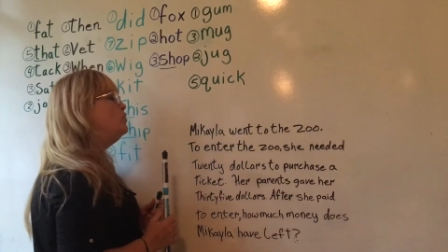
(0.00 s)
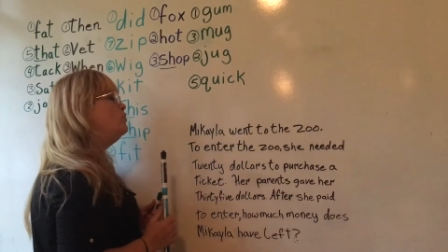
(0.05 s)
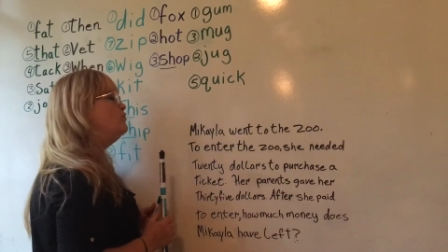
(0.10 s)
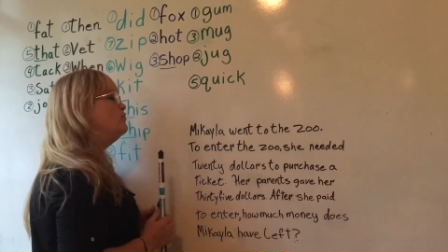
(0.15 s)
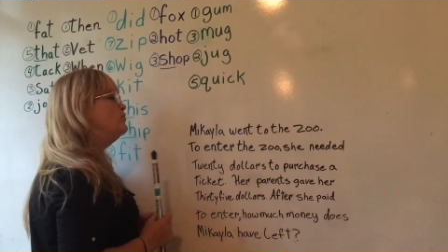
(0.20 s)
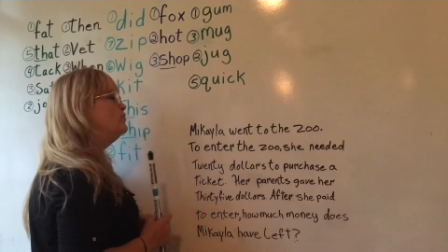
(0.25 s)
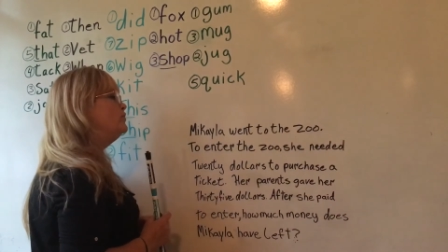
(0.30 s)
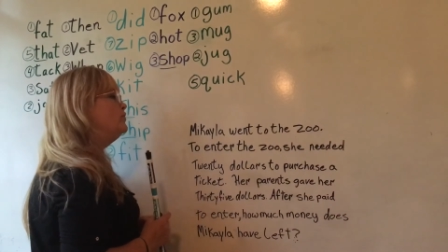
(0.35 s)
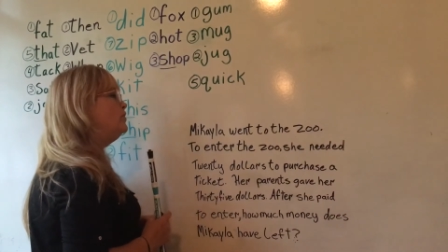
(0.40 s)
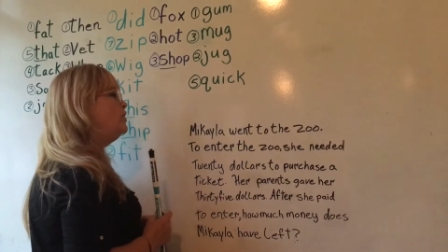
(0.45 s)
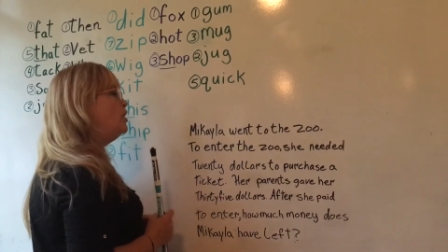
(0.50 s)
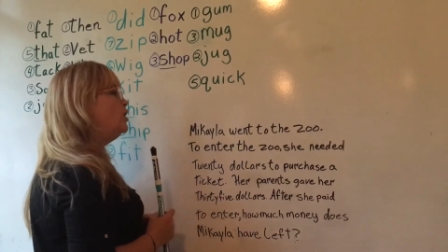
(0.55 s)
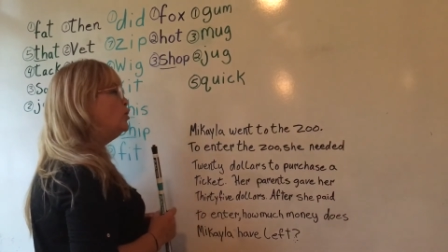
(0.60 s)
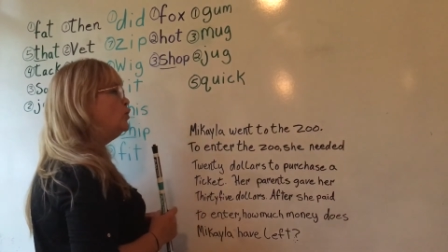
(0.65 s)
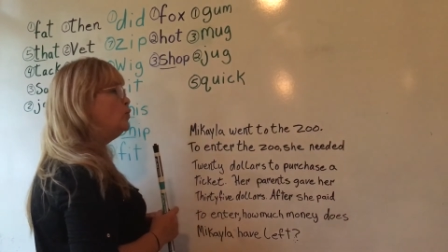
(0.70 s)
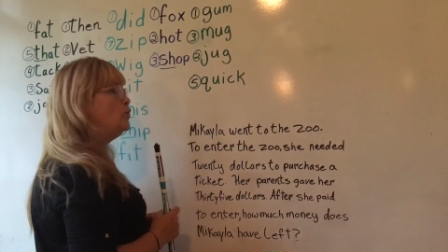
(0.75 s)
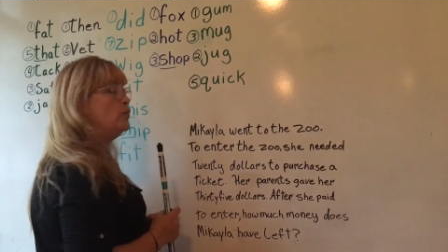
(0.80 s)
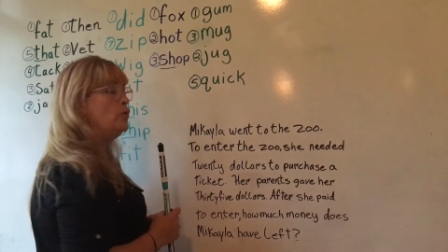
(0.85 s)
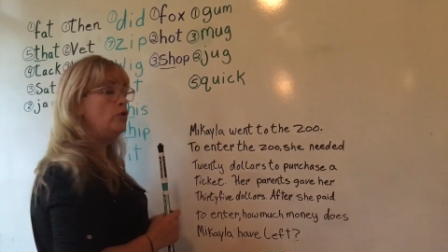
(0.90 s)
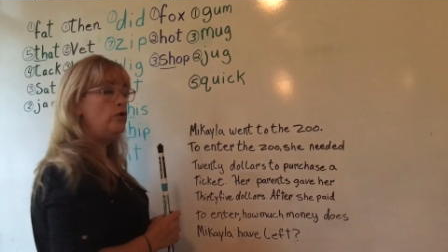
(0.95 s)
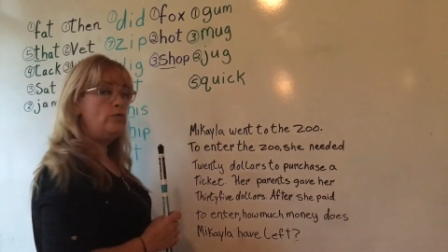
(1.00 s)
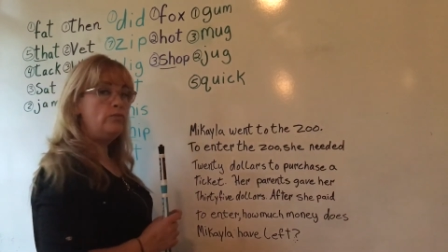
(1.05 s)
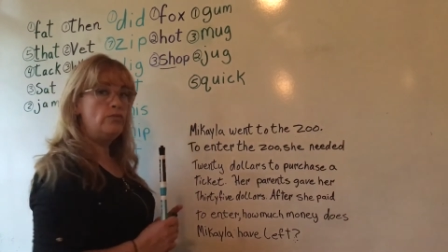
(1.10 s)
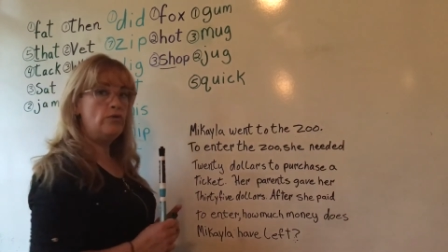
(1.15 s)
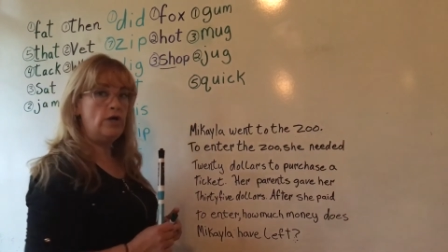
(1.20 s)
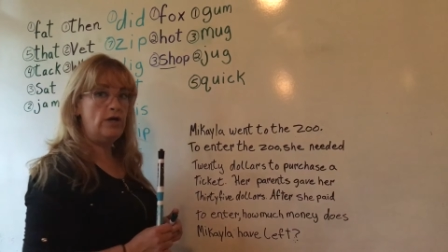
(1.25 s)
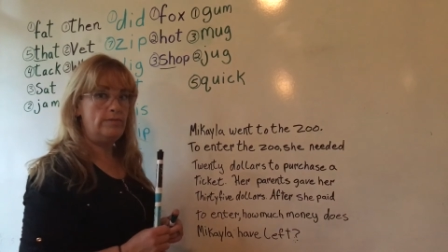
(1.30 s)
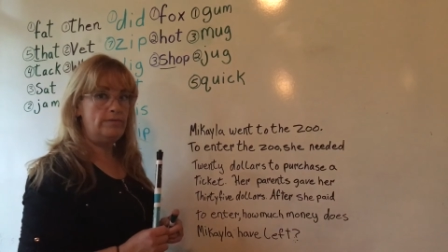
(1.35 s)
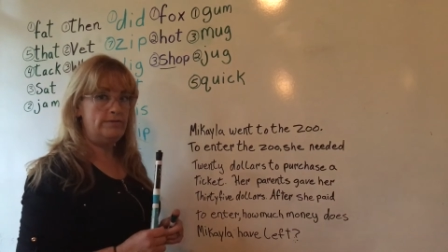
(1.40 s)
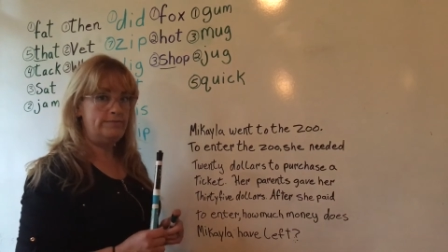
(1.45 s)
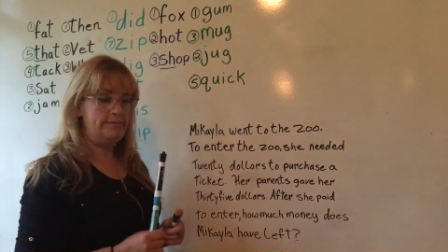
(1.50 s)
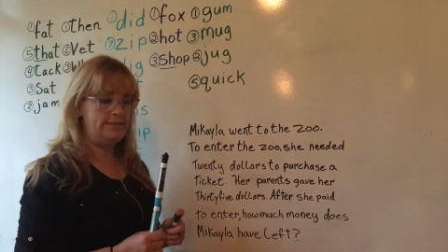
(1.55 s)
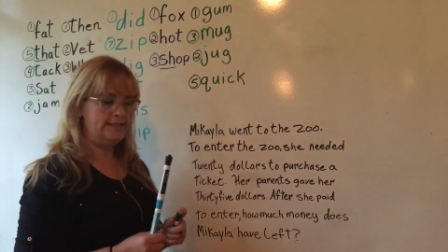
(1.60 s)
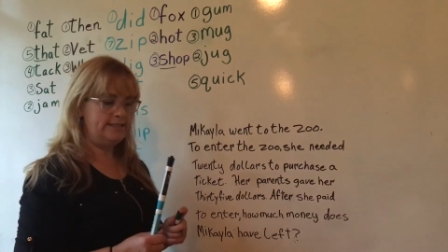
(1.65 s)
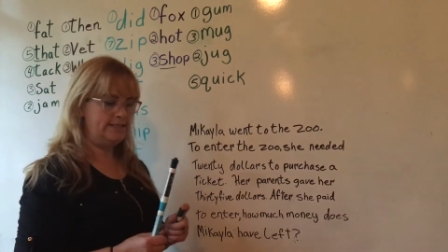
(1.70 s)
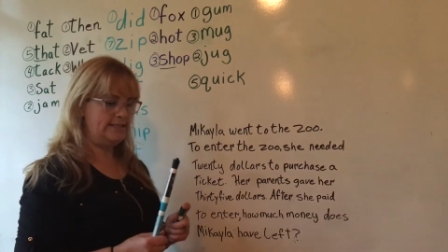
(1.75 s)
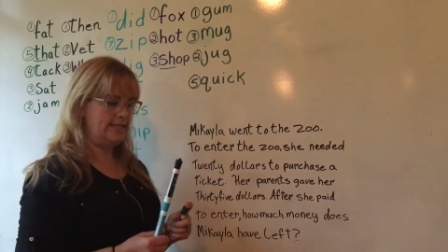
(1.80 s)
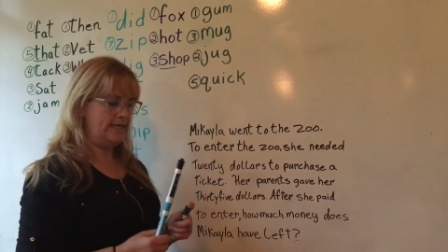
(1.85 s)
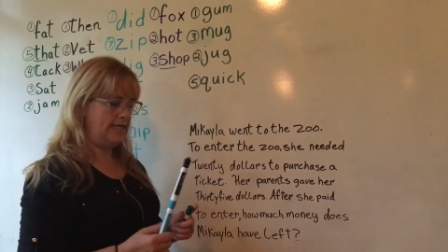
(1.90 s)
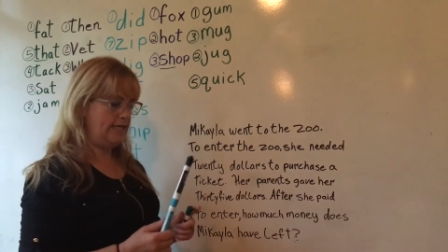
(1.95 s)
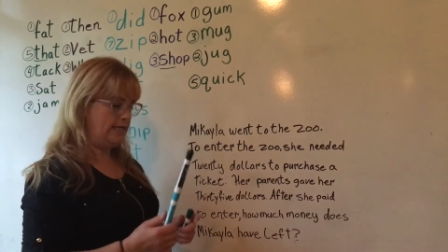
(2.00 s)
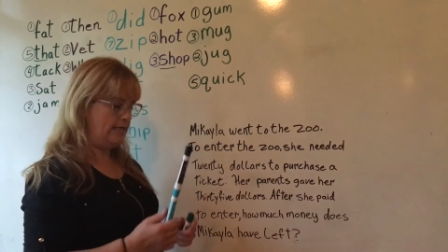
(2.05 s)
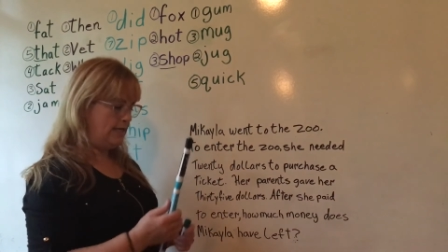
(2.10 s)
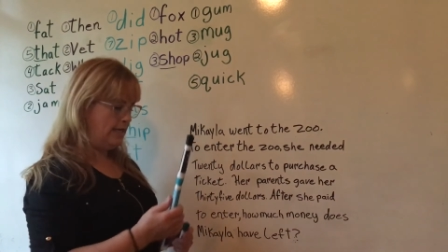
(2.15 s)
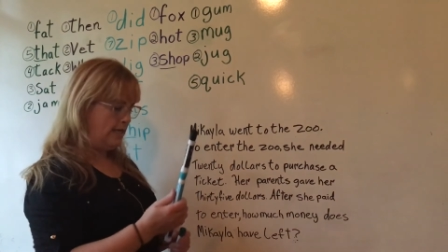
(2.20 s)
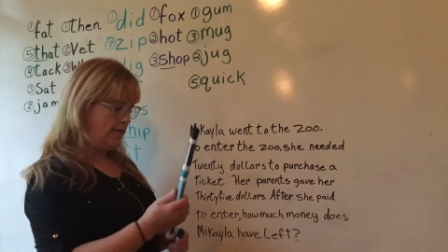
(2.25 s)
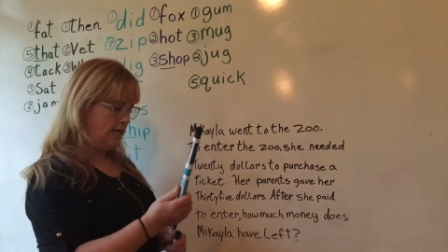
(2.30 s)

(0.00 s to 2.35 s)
over our word problem today